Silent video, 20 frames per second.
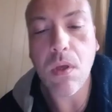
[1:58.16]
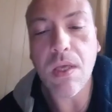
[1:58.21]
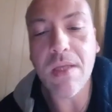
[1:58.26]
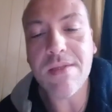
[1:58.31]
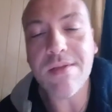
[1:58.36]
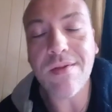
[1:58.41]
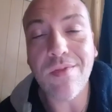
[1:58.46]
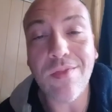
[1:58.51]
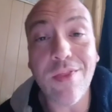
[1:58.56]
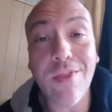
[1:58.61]

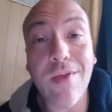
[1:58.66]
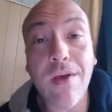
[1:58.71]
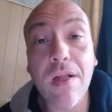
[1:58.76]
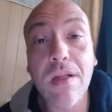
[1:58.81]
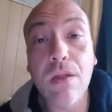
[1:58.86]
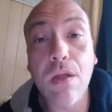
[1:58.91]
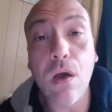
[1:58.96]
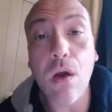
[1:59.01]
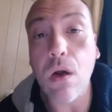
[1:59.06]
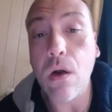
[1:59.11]
It's the
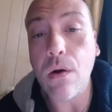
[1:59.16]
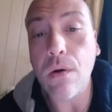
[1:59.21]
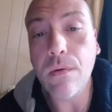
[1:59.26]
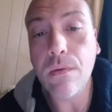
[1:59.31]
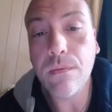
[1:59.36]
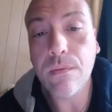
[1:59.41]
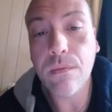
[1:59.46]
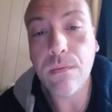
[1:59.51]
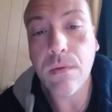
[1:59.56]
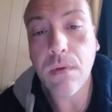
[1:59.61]
law,
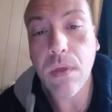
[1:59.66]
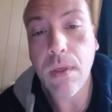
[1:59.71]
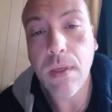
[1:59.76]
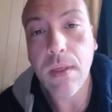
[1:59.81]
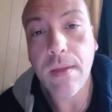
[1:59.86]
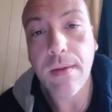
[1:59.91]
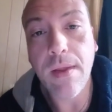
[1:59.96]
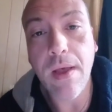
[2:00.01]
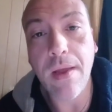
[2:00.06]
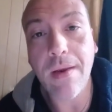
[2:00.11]

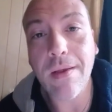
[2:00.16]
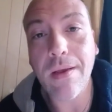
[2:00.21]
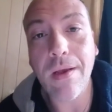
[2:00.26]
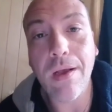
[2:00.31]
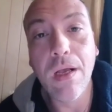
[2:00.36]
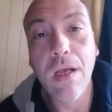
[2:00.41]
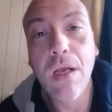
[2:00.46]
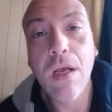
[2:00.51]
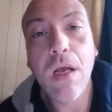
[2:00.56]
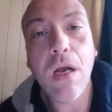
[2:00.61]
not
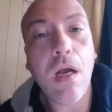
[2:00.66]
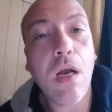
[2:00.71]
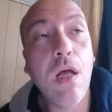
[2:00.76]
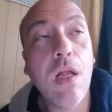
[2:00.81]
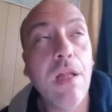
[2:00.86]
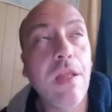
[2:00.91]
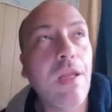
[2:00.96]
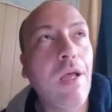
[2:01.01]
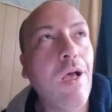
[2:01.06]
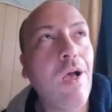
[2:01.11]
a
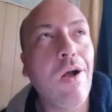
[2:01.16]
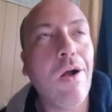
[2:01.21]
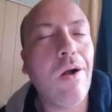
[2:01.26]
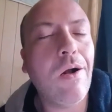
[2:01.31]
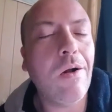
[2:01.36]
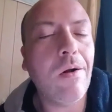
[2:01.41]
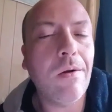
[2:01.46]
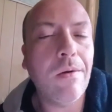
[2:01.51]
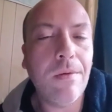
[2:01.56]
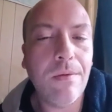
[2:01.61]

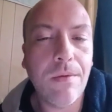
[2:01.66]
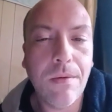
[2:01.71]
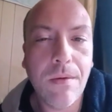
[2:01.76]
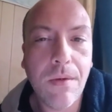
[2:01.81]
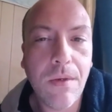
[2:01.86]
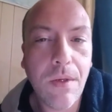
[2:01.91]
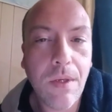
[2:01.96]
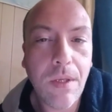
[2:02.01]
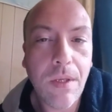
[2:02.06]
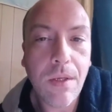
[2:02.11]
law.
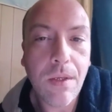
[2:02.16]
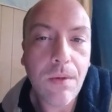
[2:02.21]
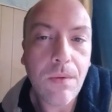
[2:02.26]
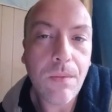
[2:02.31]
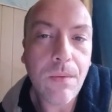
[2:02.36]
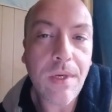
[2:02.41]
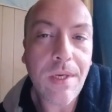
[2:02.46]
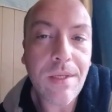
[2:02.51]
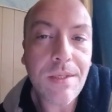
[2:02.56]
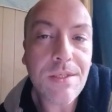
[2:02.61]

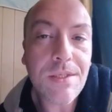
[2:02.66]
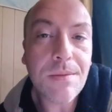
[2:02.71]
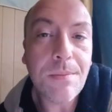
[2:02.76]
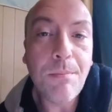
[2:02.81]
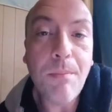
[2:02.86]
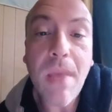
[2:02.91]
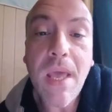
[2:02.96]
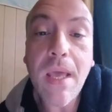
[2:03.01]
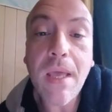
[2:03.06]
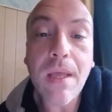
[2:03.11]
We didn't just
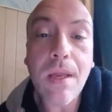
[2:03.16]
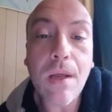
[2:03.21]
make